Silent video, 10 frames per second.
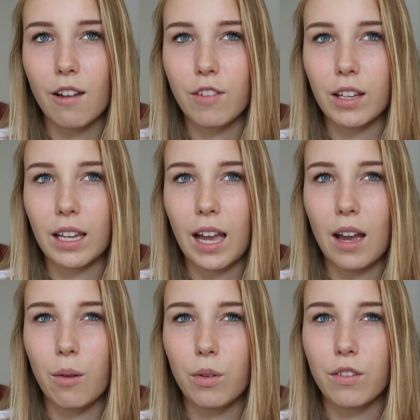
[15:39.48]
I felt like
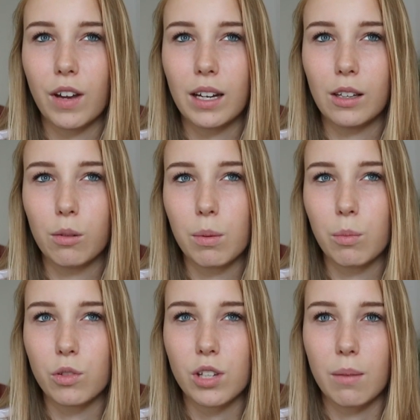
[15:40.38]
I would have had a little bit
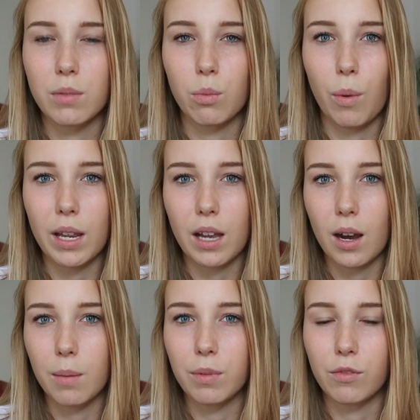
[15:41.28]
more time to wake
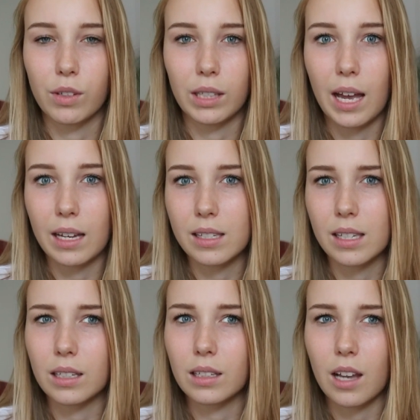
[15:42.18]
up and relax
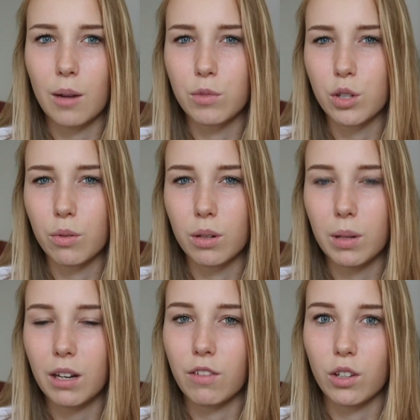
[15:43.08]
and come to it a
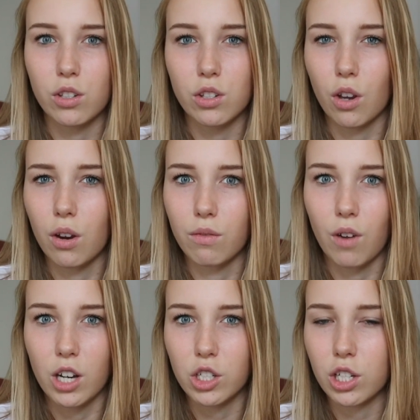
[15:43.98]
bit. I felt so
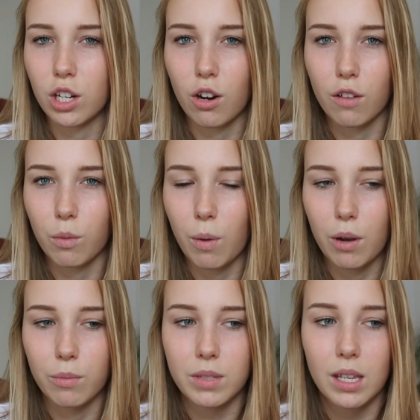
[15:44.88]
rushed and
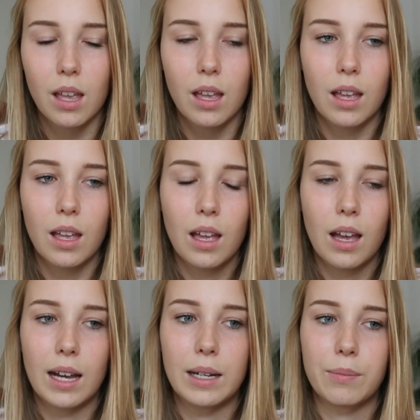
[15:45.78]
overwhelmed.
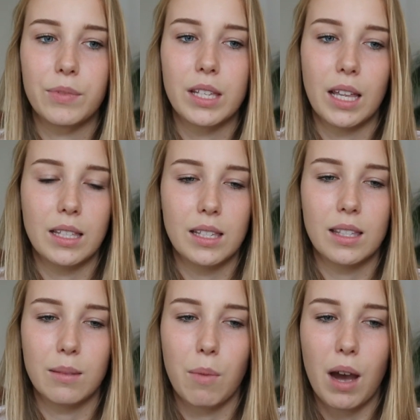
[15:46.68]
So
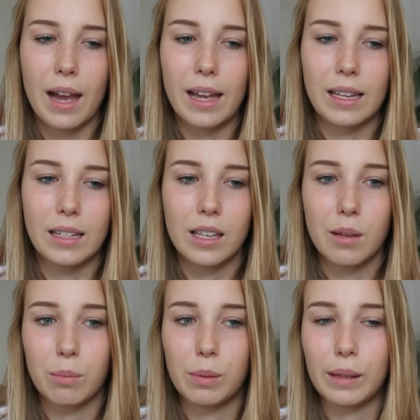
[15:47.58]
that's my
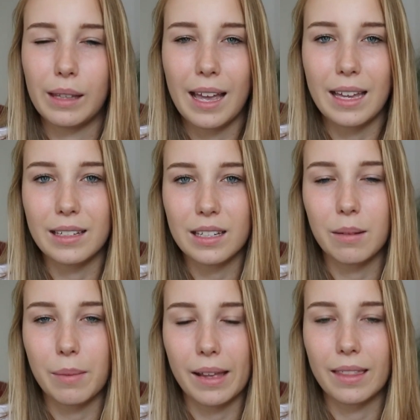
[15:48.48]
complaint
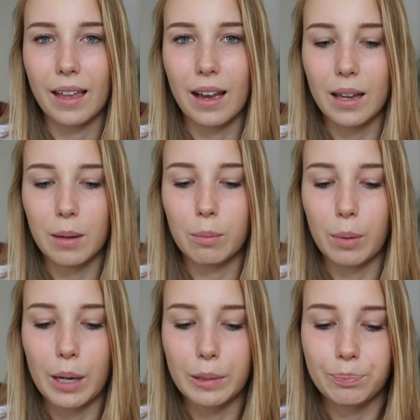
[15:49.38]
about that.
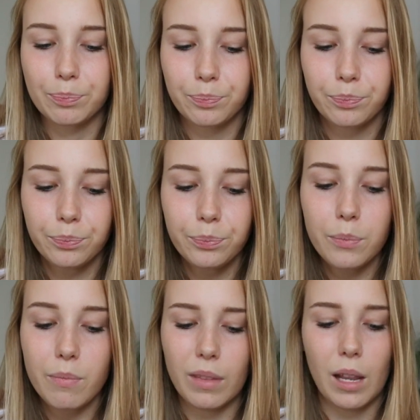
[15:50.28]
But
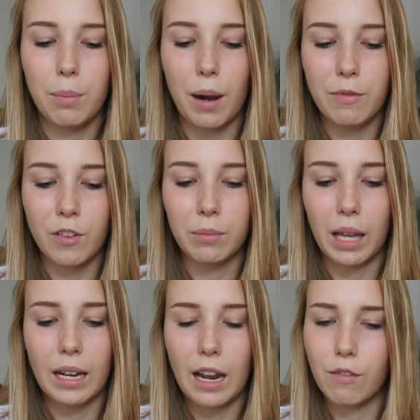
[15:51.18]
apart from
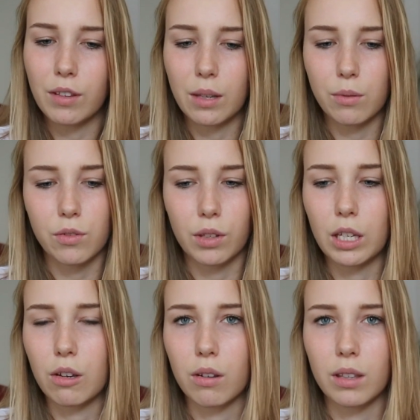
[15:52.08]
that, everything was
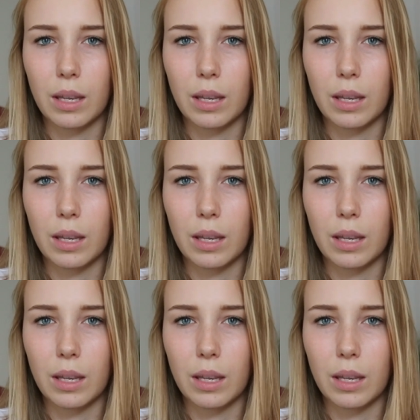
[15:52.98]
really good.